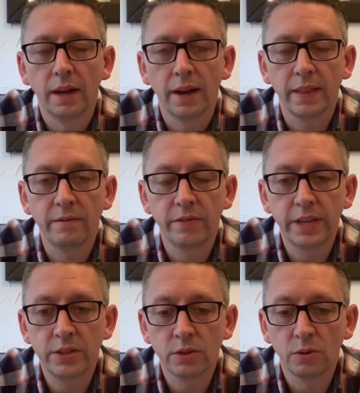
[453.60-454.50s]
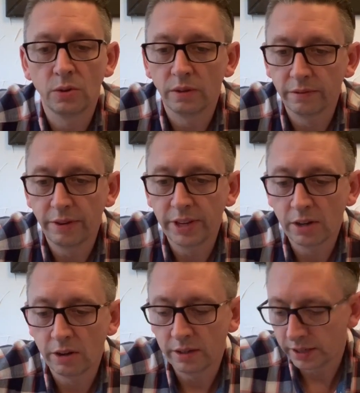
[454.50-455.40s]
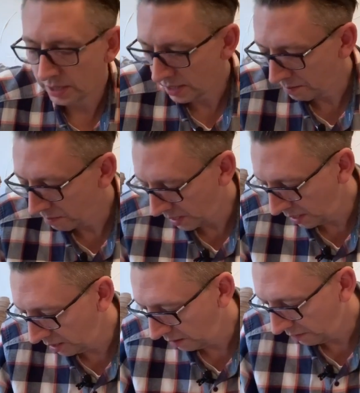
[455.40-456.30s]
And then Vitor very kindly sent me